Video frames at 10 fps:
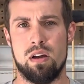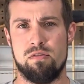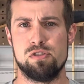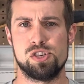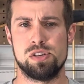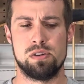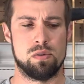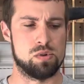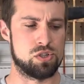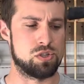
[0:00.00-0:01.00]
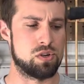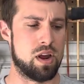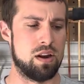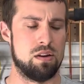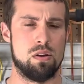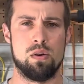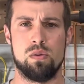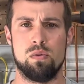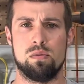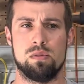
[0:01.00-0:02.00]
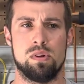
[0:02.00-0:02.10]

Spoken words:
version, which I didn't know.